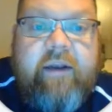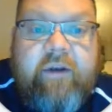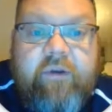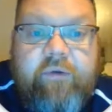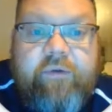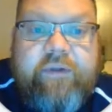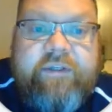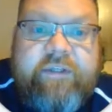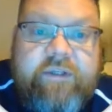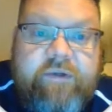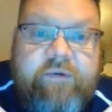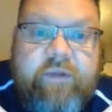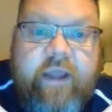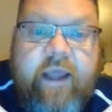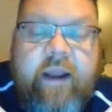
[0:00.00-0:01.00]
and do this and
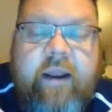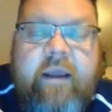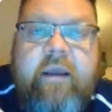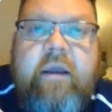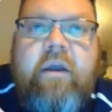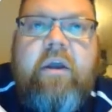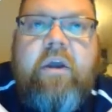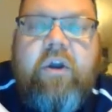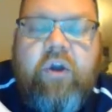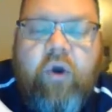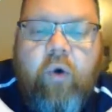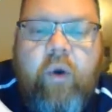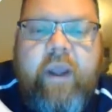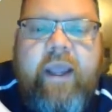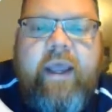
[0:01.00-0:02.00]
do that.
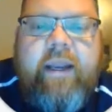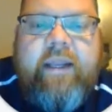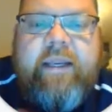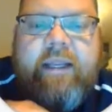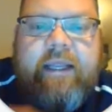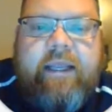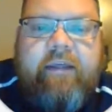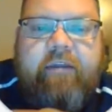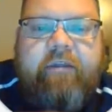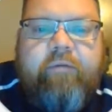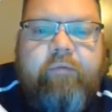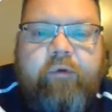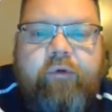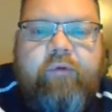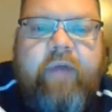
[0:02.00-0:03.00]
Go ahead and get
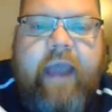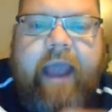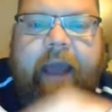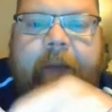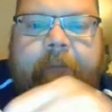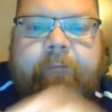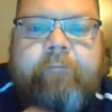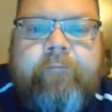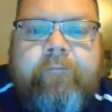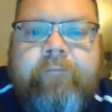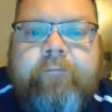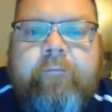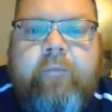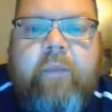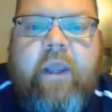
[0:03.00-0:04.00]
through that.
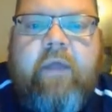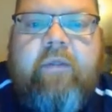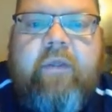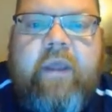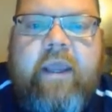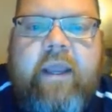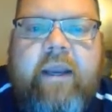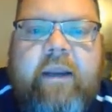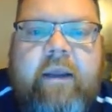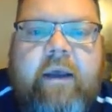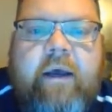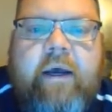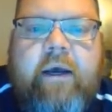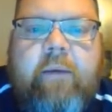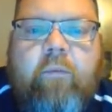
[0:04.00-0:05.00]
And then
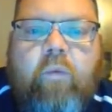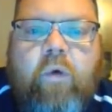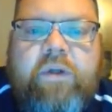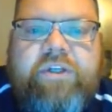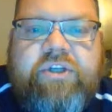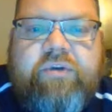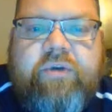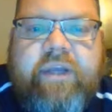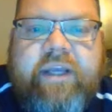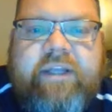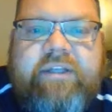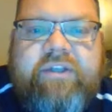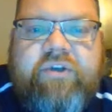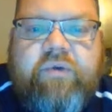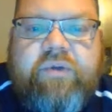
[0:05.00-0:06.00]
once you
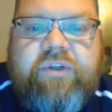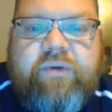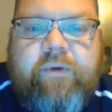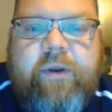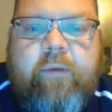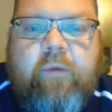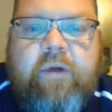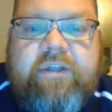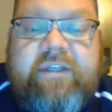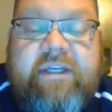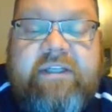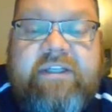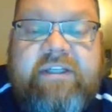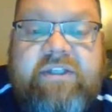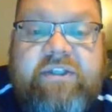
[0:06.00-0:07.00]
get to a screen where it
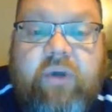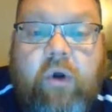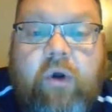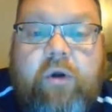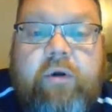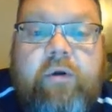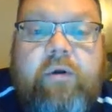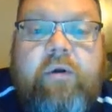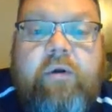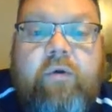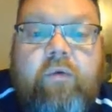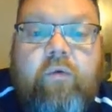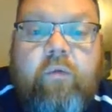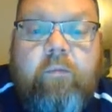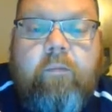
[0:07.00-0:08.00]
says Start
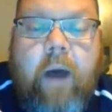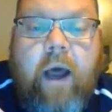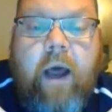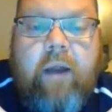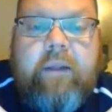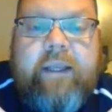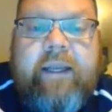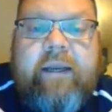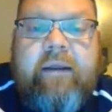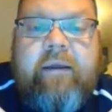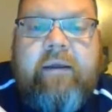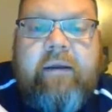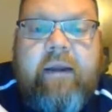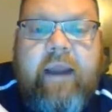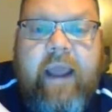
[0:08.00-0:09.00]
Modeling
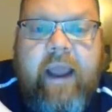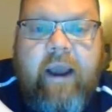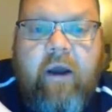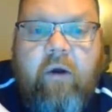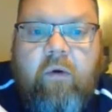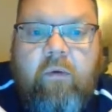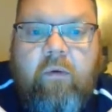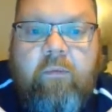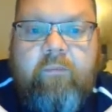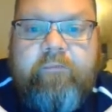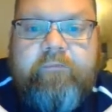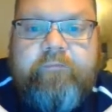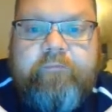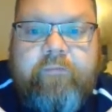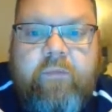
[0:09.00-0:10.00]
Now,
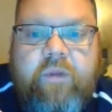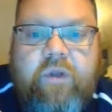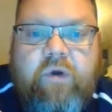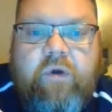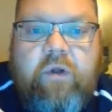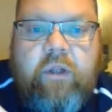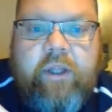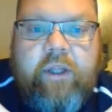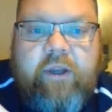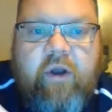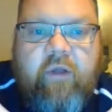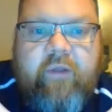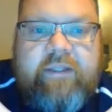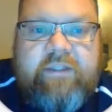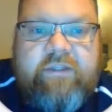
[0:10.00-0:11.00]
you'll click
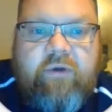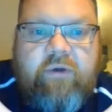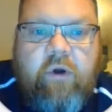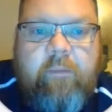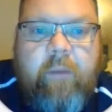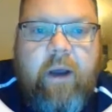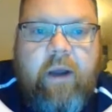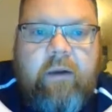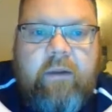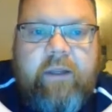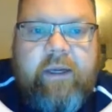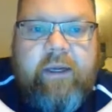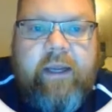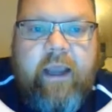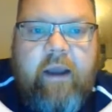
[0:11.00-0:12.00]
on that Start
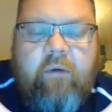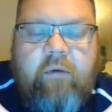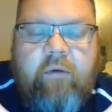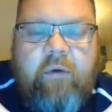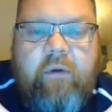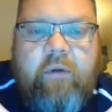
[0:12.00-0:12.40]
Modeling Now.